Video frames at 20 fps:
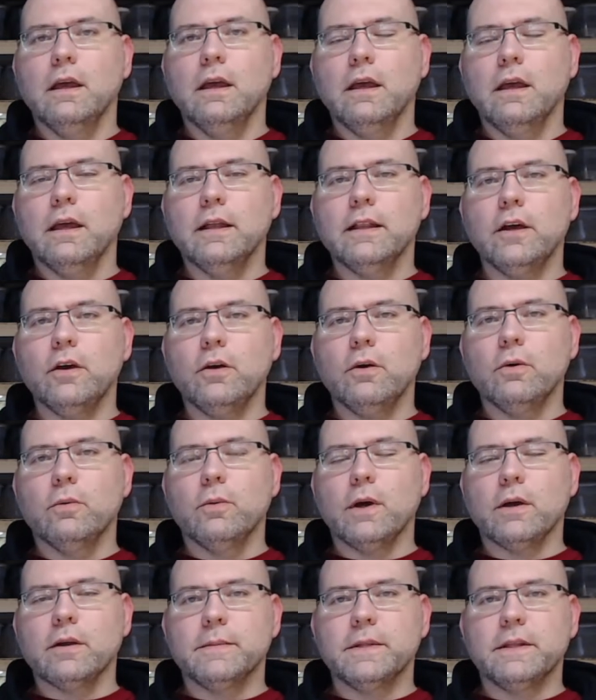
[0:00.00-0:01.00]
Hello,
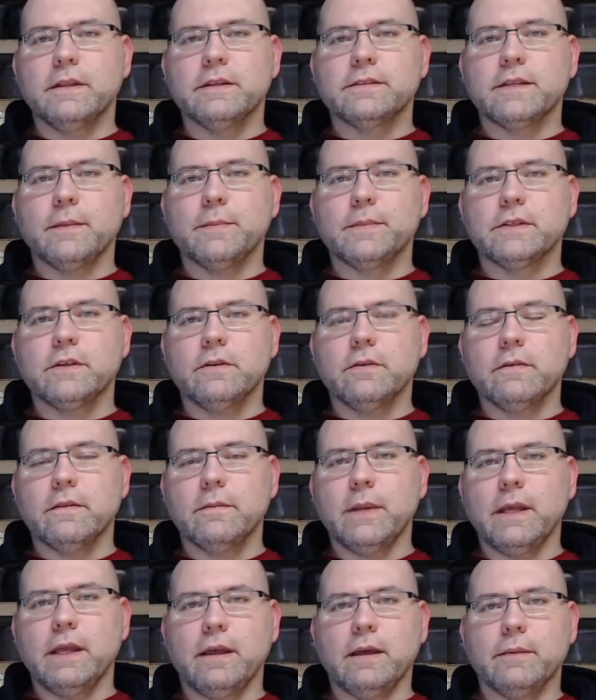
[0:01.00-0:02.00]
welcome to this episode of the
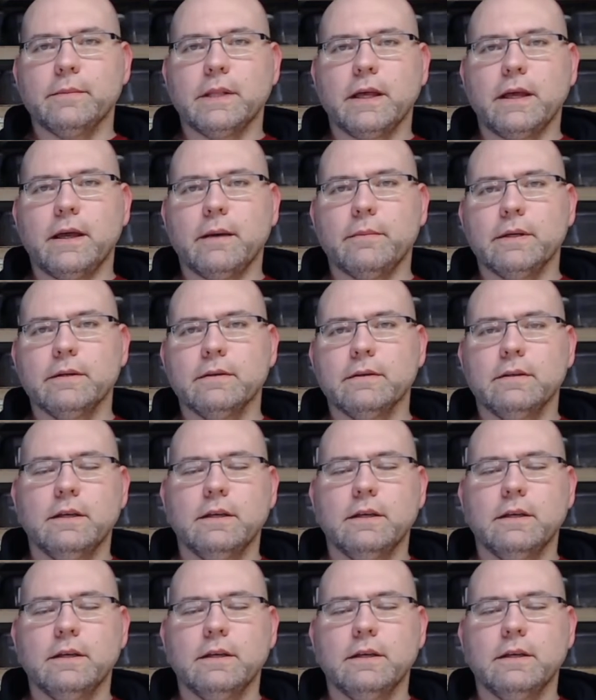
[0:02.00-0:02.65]
Mayhem Lab.